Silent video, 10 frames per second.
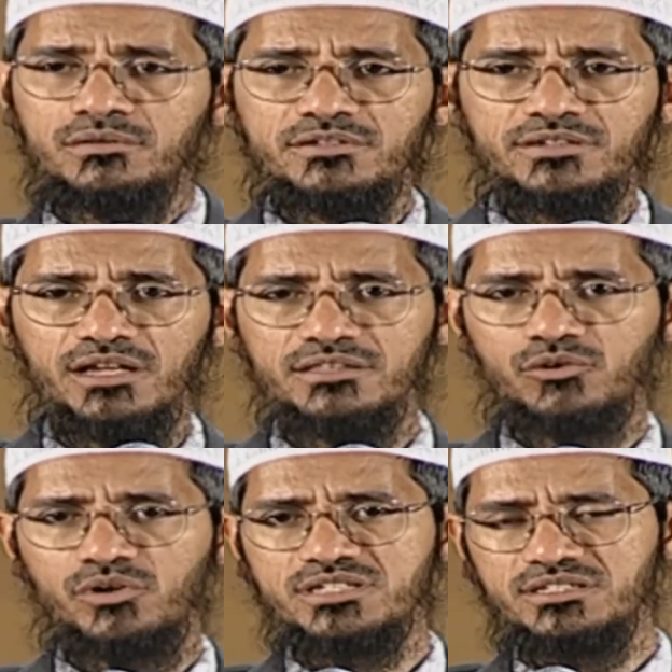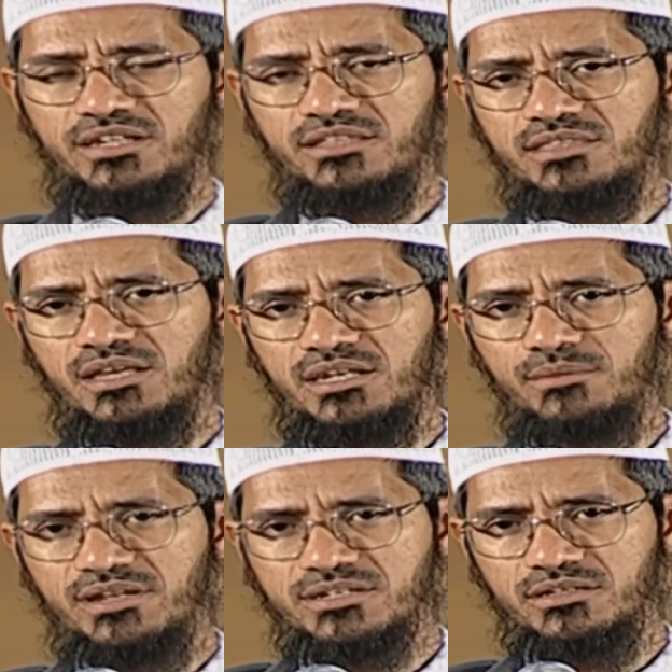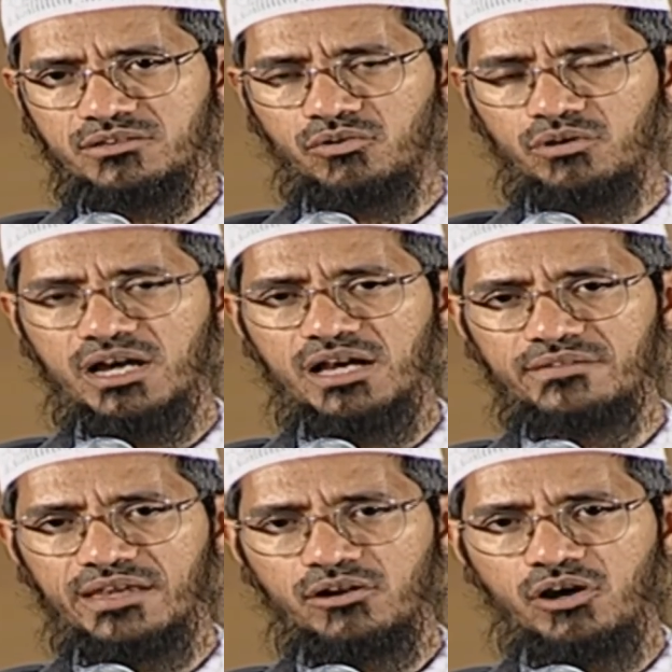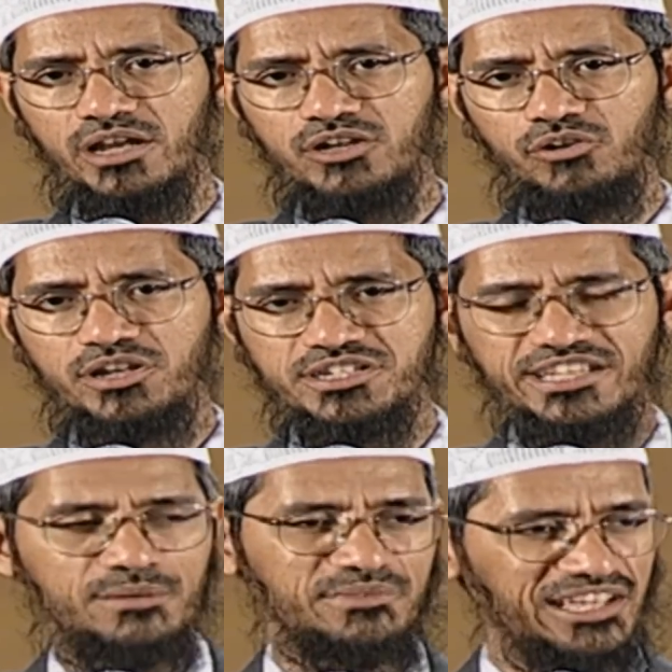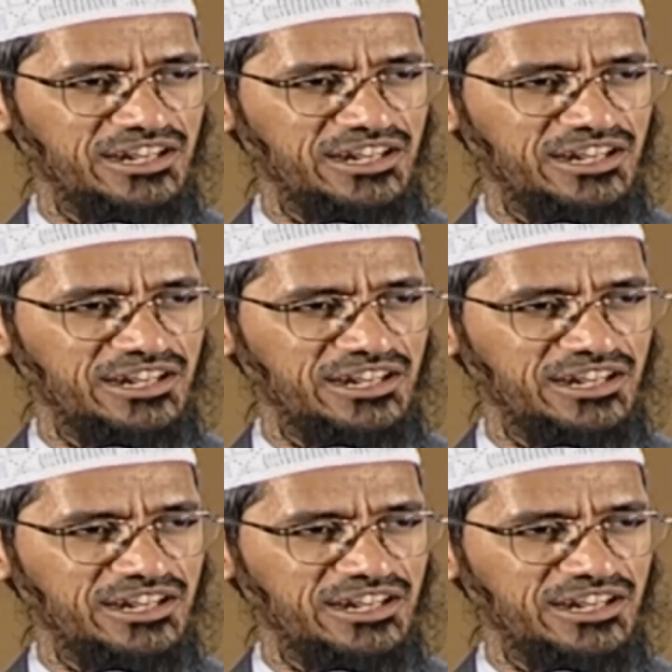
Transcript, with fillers: Sister the question that is there any mention in the Quran that organ donation can be